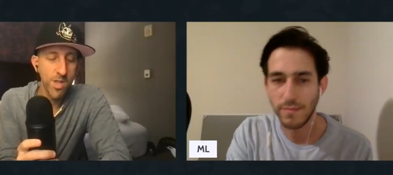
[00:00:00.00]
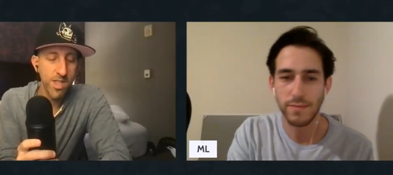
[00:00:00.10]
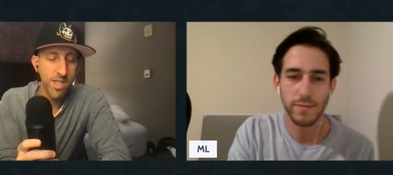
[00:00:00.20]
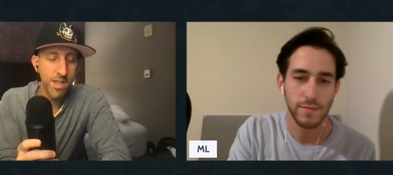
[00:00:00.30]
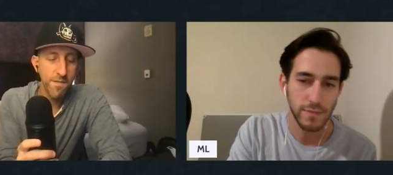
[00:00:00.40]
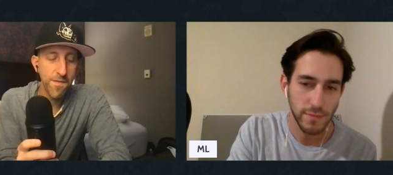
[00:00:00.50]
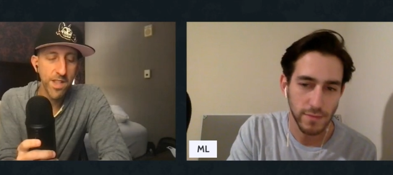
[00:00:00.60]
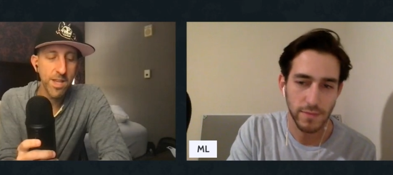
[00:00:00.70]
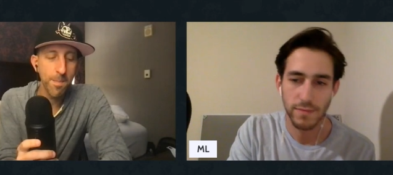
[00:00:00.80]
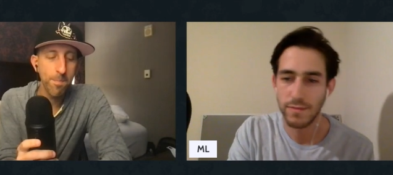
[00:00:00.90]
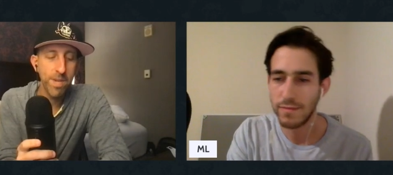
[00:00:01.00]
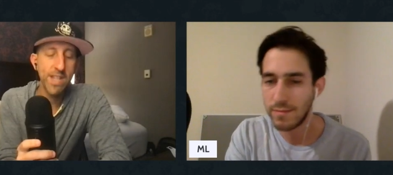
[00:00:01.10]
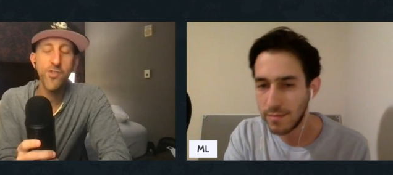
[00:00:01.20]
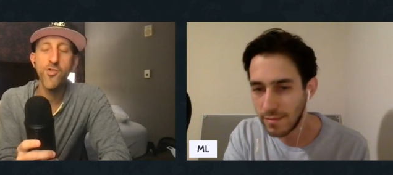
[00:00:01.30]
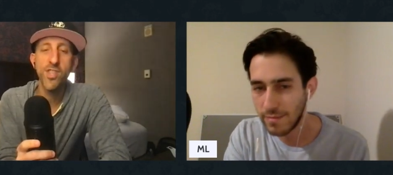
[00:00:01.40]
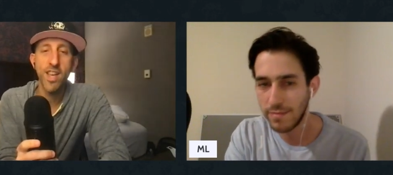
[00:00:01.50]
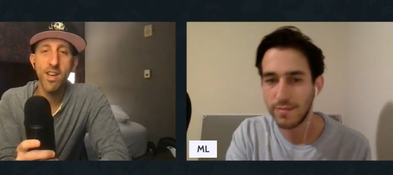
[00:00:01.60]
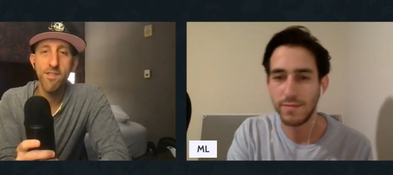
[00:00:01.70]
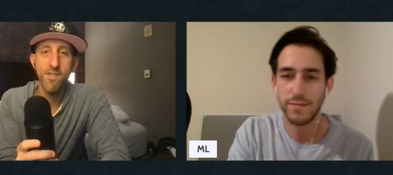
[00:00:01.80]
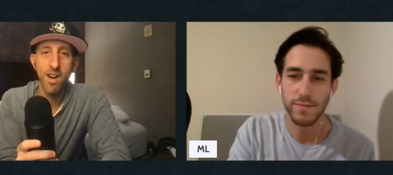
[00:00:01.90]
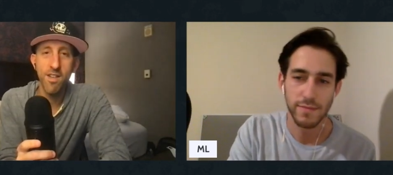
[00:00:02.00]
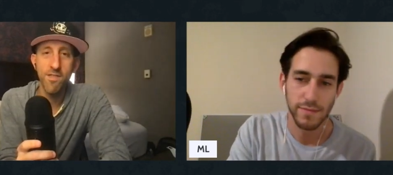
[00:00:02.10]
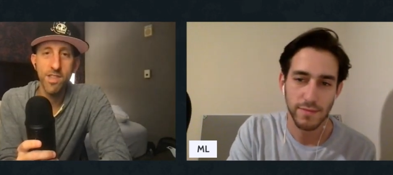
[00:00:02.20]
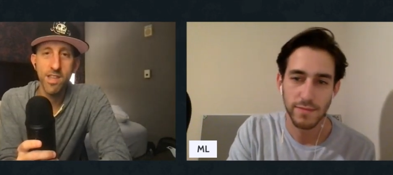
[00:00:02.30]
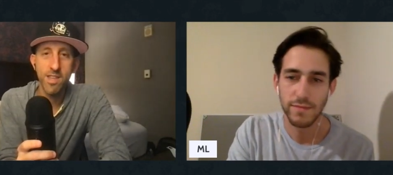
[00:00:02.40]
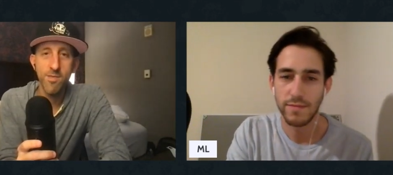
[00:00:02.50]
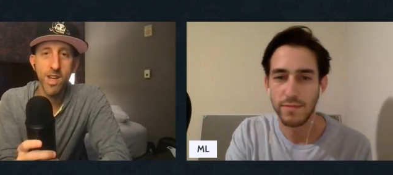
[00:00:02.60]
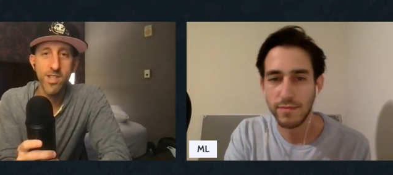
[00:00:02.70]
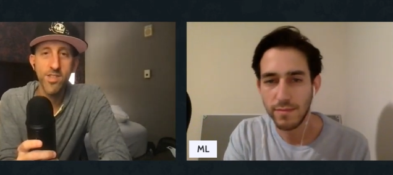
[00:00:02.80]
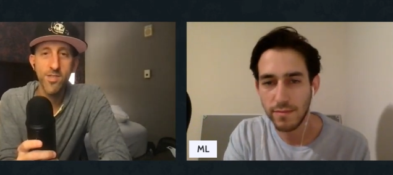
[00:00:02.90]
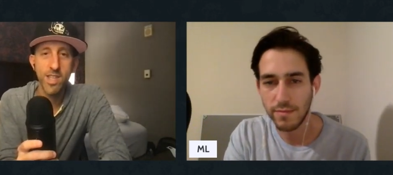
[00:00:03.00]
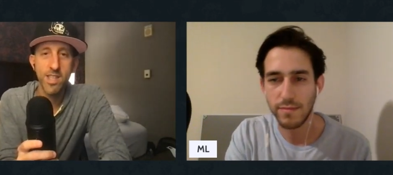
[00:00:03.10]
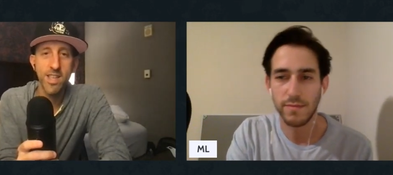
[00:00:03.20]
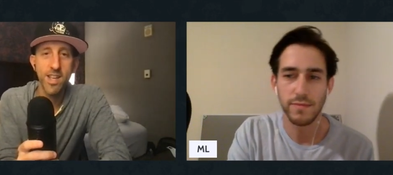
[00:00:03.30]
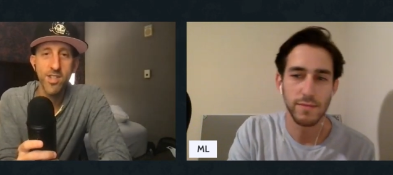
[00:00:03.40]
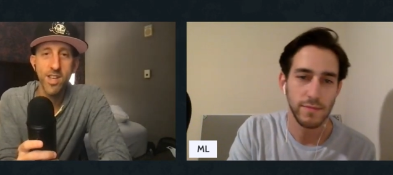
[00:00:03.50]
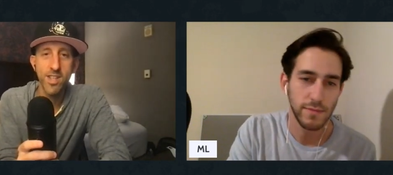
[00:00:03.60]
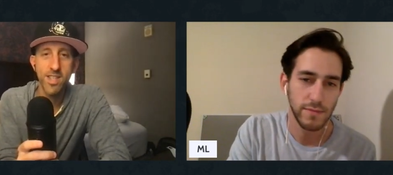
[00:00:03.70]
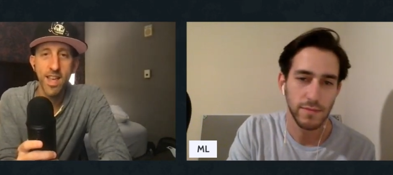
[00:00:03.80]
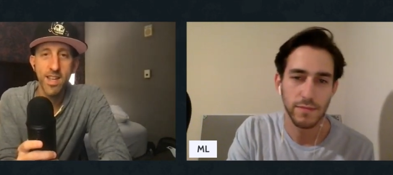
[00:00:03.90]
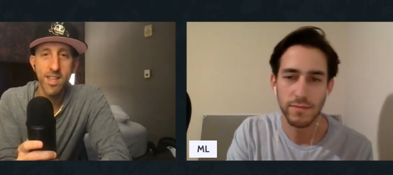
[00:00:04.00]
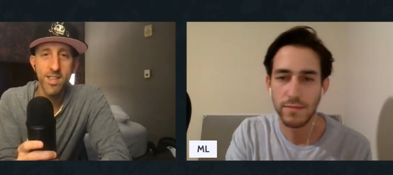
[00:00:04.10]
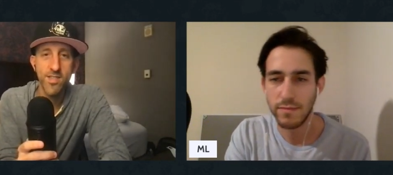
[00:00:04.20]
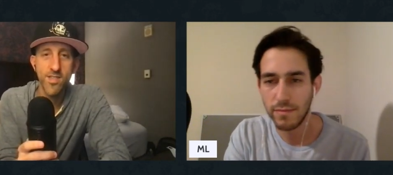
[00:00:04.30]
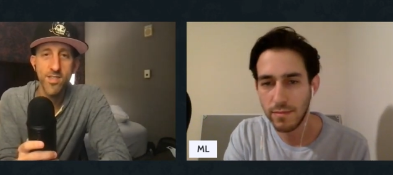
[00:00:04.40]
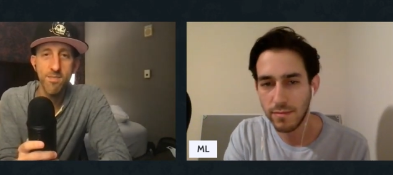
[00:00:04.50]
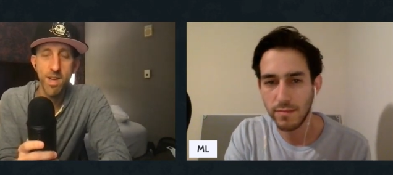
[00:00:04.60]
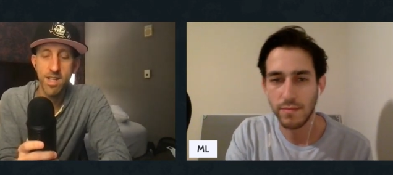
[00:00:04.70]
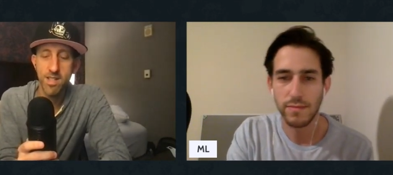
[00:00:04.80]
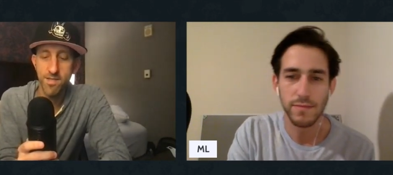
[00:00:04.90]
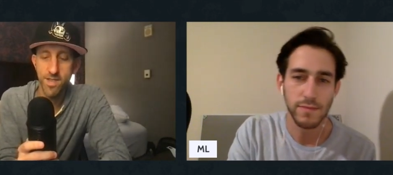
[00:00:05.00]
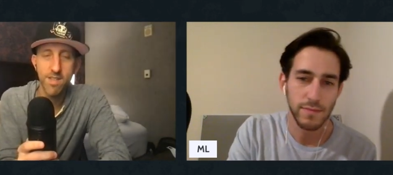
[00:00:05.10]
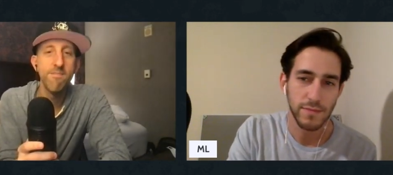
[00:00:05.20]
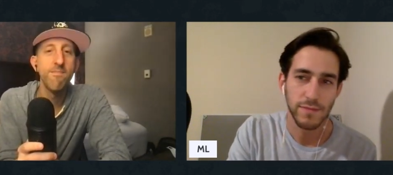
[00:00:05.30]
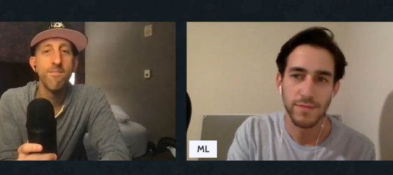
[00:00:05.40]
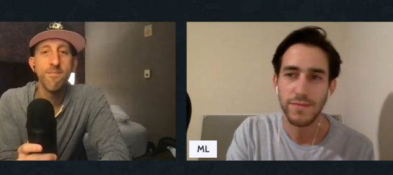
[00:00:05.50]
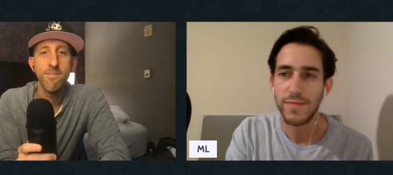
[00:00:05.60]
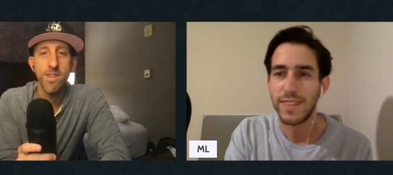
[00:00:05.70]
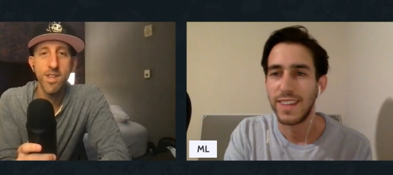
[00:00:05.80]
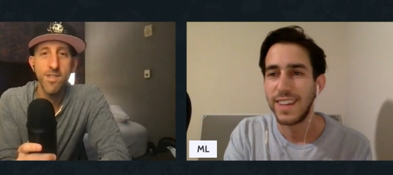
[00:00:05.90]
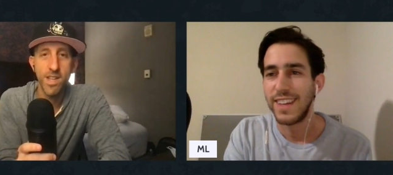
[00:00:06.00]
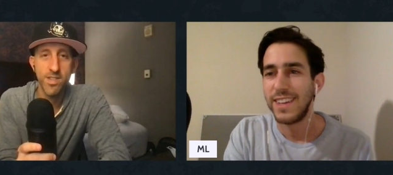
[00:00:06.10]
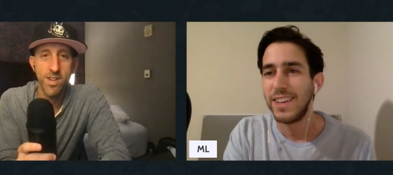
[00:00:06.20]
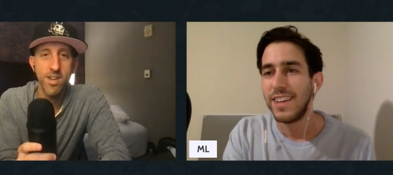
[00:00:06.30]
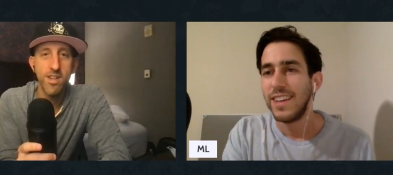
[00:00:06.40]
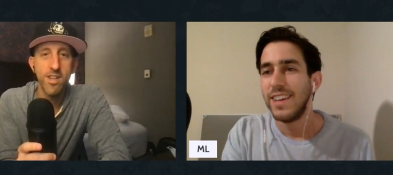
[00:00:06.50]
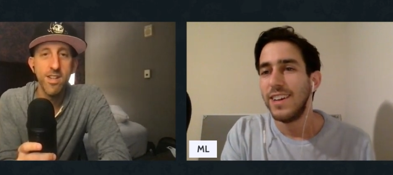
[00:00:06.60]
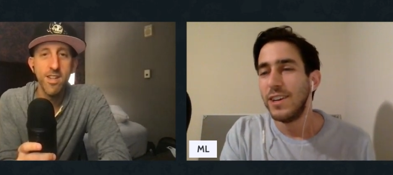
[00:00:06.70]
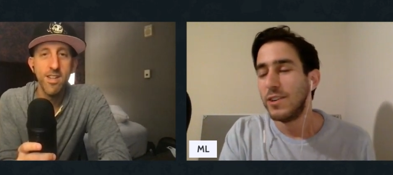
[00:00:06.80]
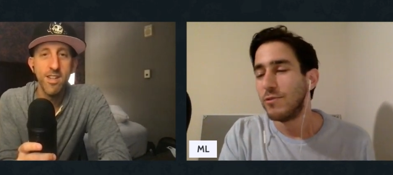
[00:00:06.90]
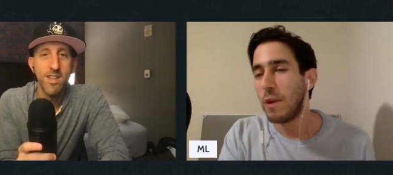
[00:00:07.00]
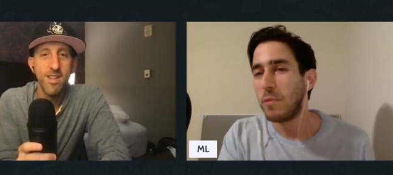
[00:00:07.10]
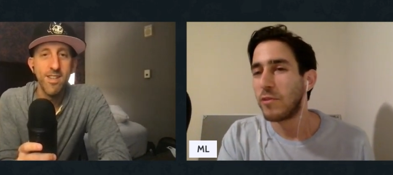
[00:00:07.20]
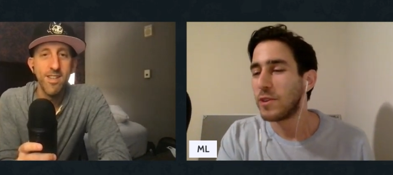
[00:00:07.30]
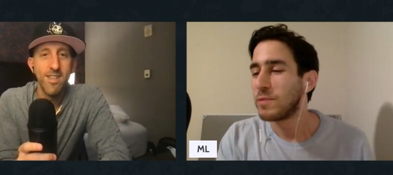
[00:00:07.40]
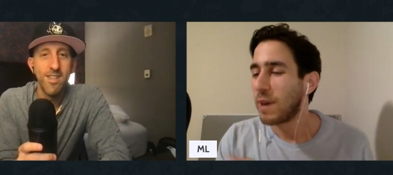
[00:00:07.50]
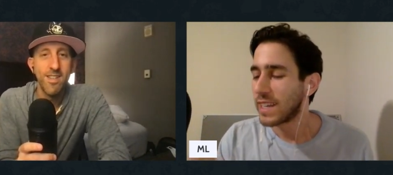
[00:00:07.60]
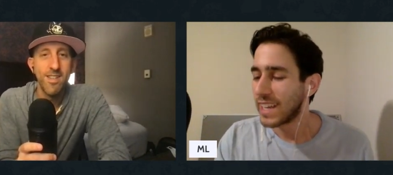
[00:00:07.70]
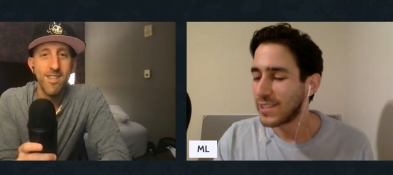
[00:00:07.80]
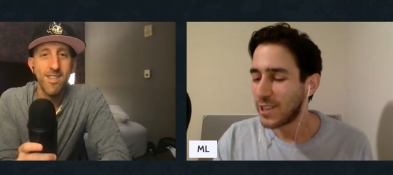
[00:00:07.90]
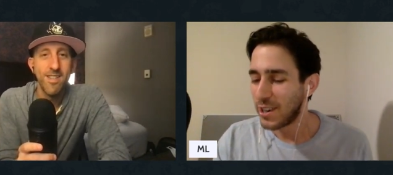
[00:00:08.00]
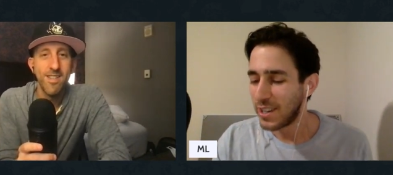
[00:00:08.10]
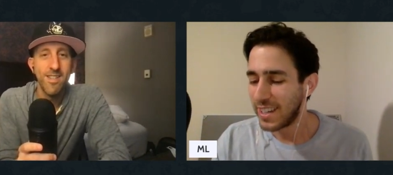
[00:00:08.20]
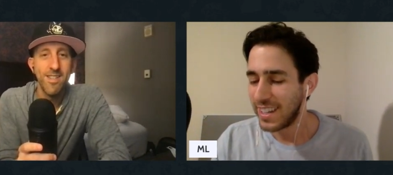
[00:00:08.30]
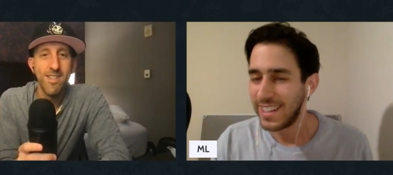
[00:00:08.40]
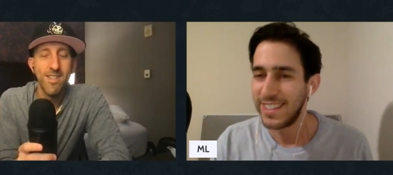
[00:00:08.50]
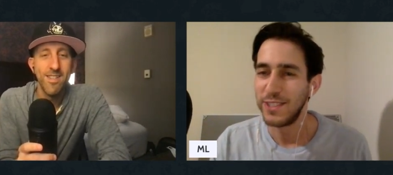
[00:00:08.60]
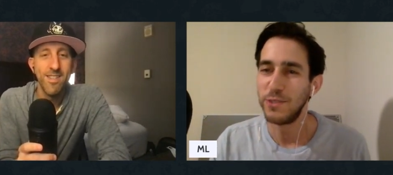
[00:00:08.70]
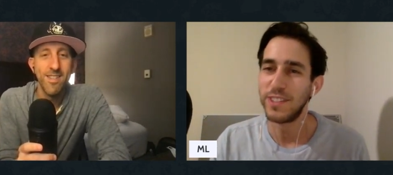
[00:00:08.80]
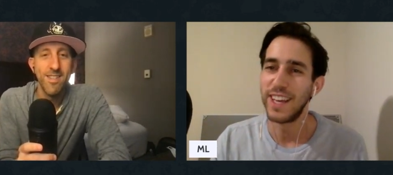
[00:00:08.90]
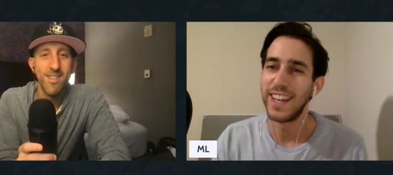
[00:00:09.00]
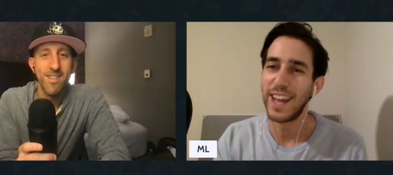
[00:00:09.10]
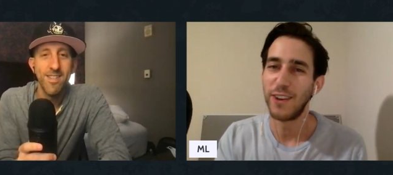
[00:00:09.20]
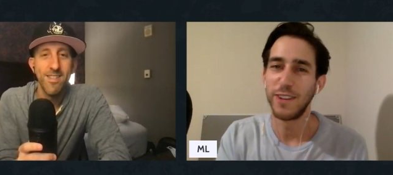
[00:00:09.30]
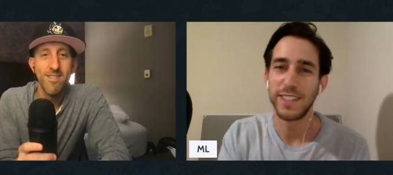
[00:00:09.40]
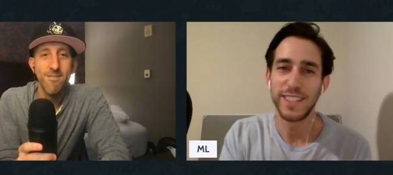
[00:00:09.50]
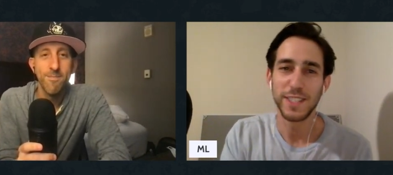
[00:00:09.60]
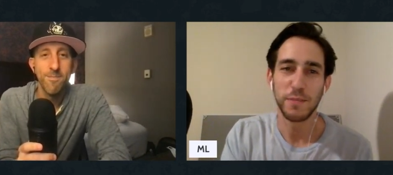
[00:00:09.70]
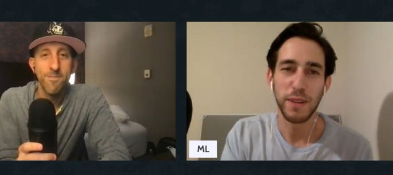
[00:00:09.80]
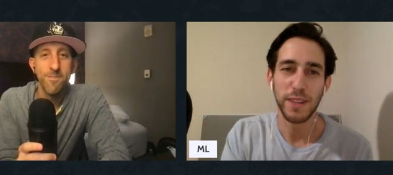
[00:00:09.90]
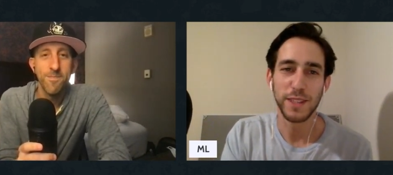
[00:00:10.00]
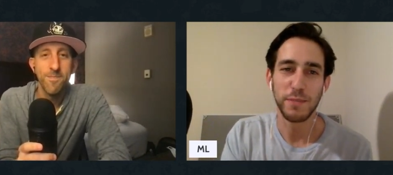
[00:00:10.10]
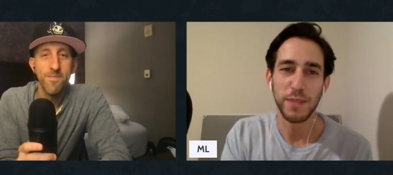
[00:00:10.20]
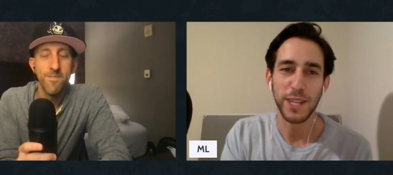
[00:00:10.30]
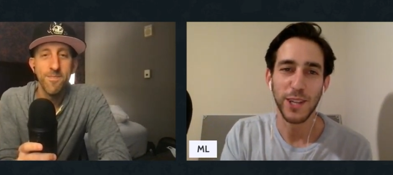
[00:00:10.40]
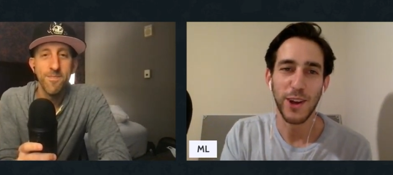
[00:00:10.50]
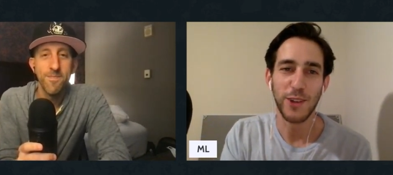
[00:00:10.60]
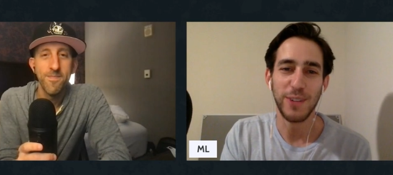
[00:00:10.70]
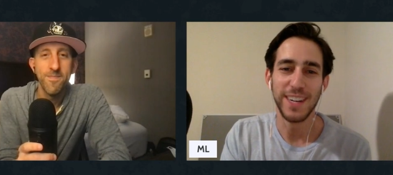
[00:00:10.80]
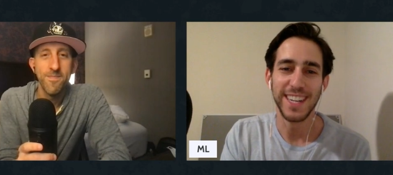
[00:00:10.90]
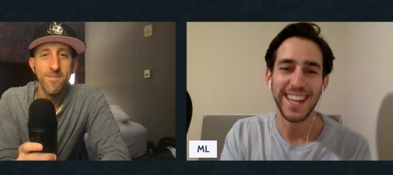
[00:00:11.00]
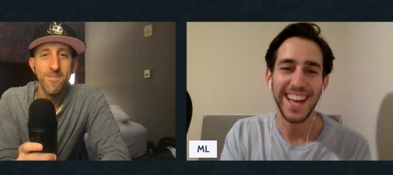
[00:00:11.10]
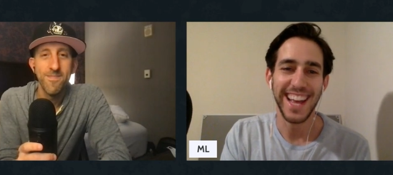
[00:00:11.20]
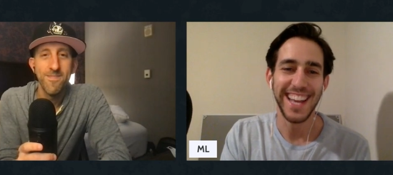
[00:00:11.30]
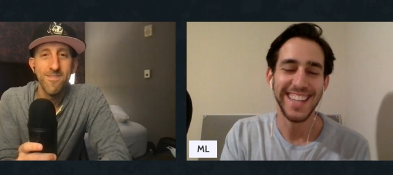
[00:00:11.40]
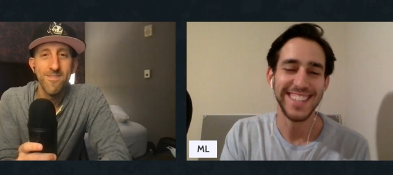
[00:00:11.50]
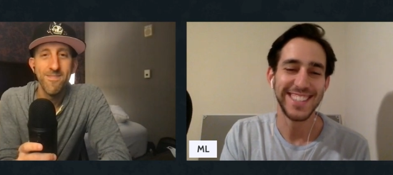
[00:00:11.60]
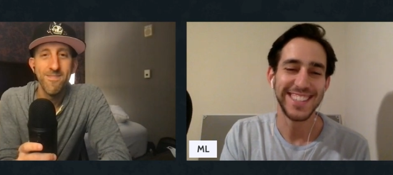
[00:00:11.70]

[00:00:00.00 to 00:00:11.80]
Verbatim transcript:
Speaker 1: with the Filip Petrusev of the Rights to Ricky Sanchez. That is Mike Levin.
Speaker 2: Good evening. Right before this podcast started, you said, I don't anticipate this being a long one. And